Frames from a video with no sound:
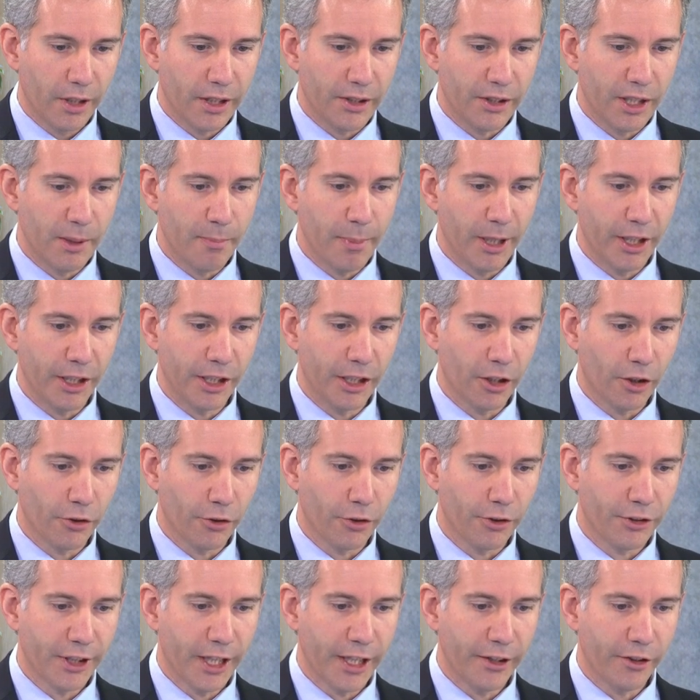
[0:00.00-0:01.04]
depending on the
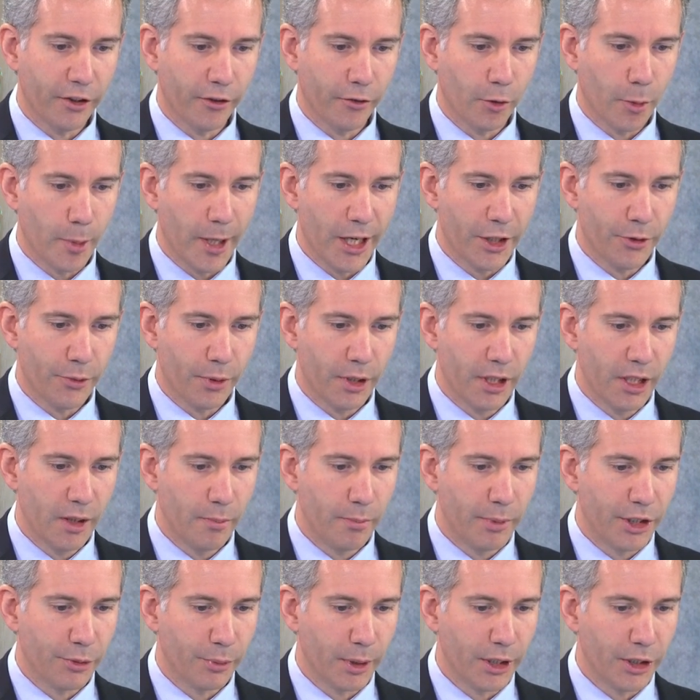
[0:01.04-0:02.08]
size of the battery,
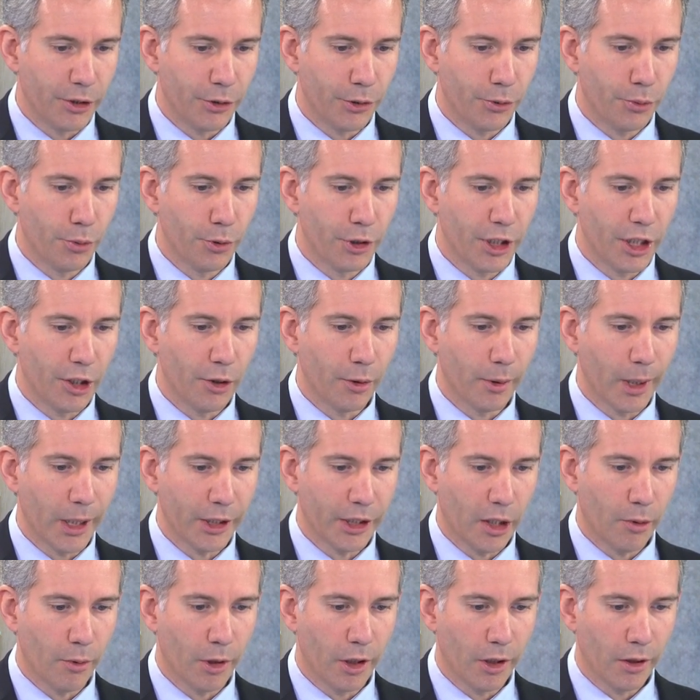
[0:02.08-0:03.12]
between 2
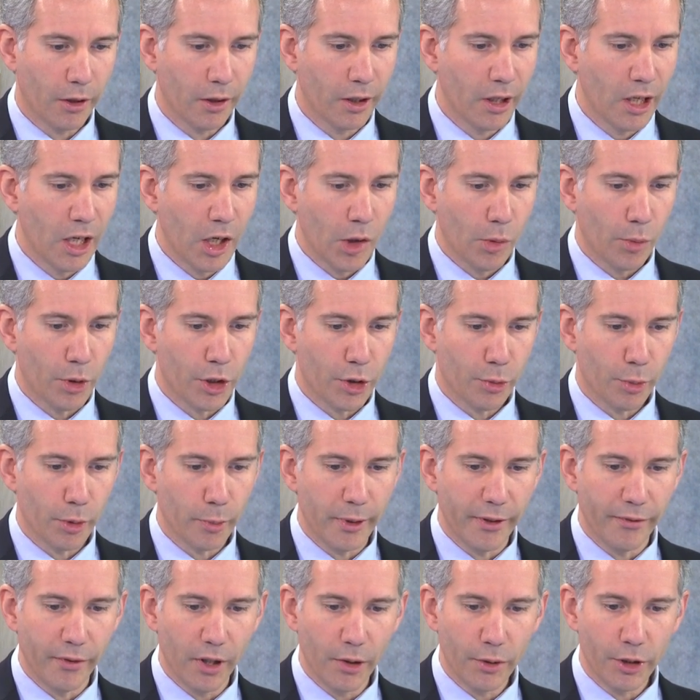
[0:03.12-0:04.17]
kWh, which would
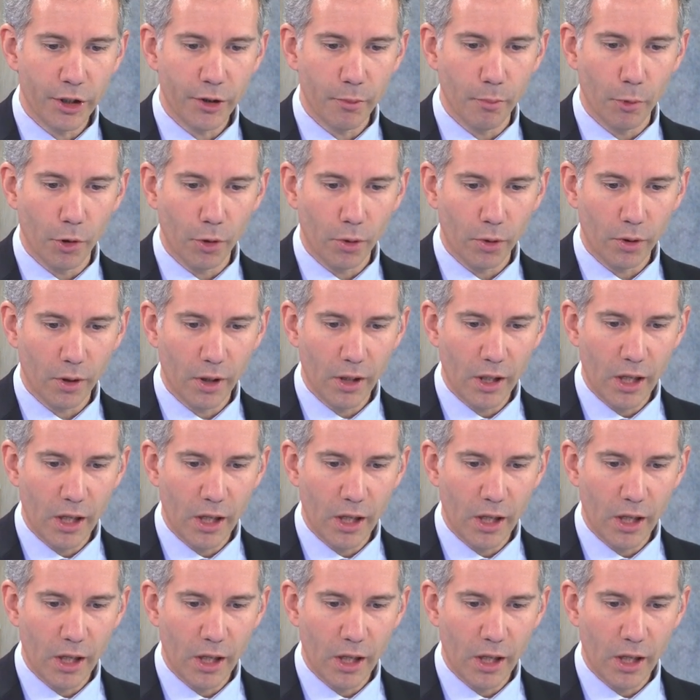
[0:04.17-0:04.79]
be very small,